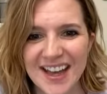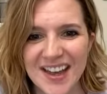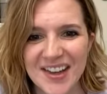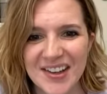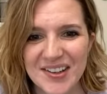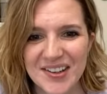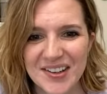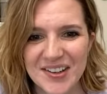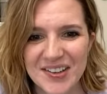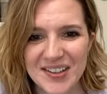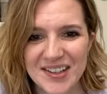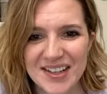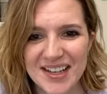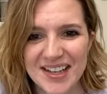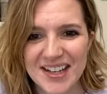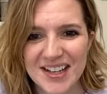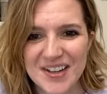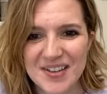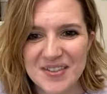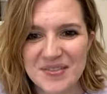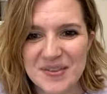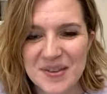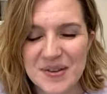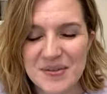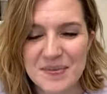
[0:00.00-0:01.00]
Going to
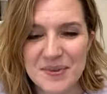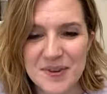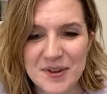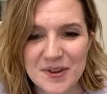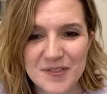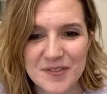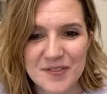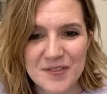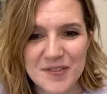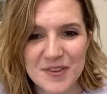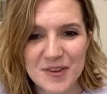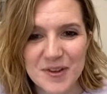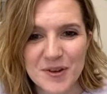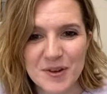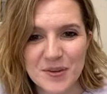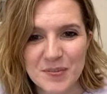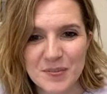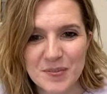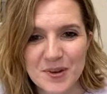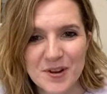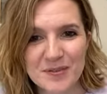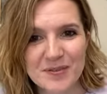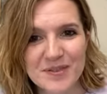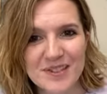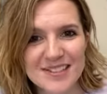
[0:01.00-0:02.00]
give people a few
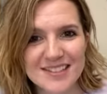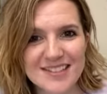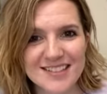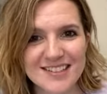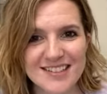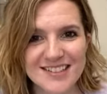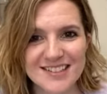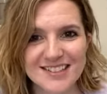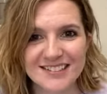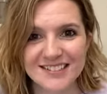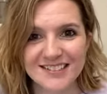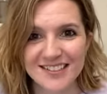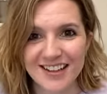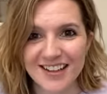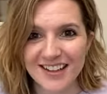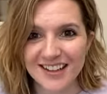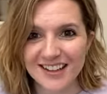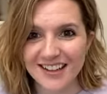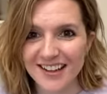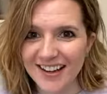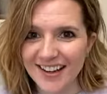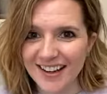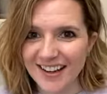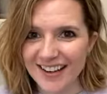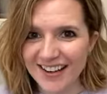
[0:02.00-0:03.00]
moments to log
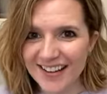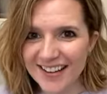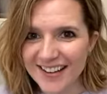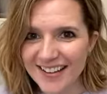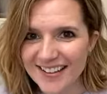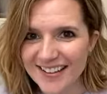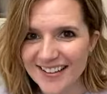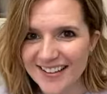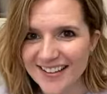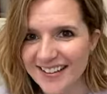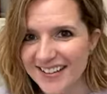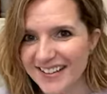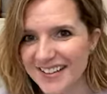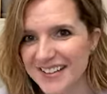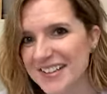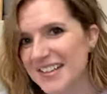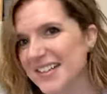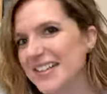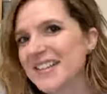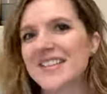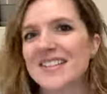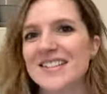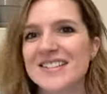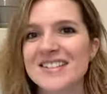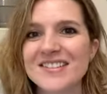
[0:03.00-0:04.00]
on.
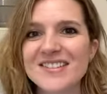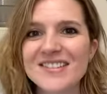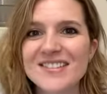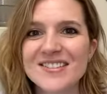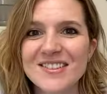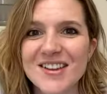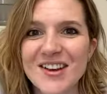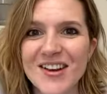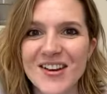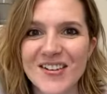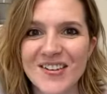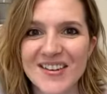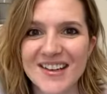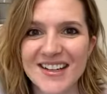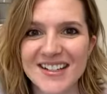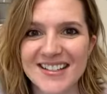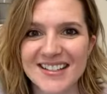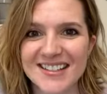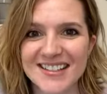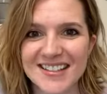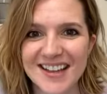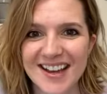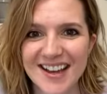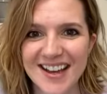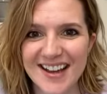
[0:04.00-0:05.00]
So
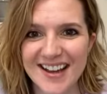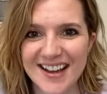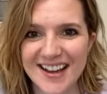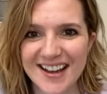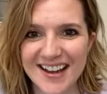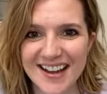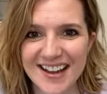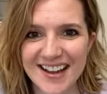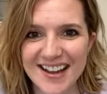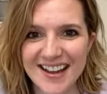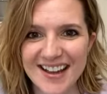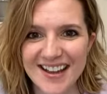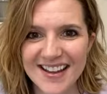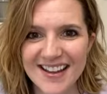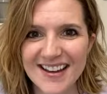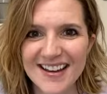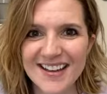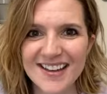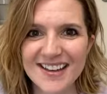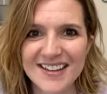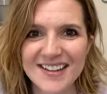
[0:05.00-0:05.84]
excited.